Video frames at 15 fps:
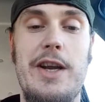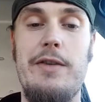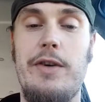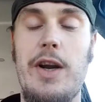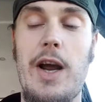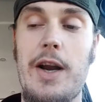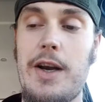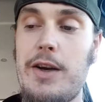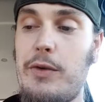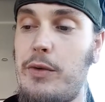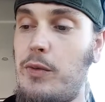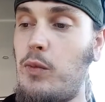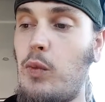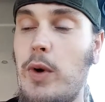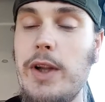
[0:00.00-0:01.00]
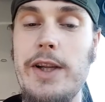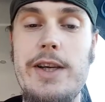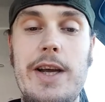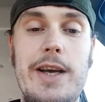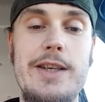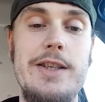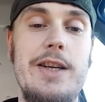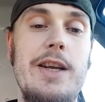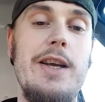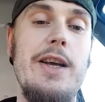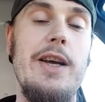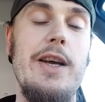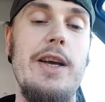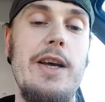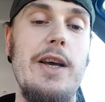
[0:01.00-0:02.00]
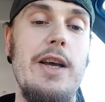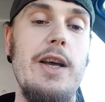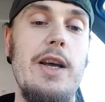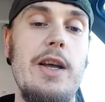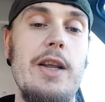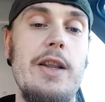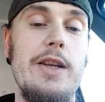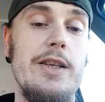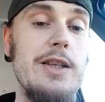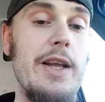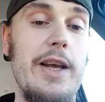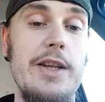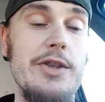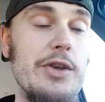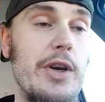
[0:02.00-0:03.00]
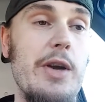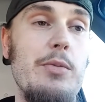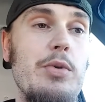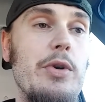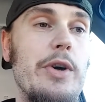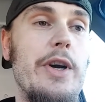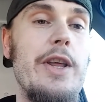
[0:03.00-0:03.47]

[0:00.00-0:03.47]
I haven't gotten to really test this lens or gimbal or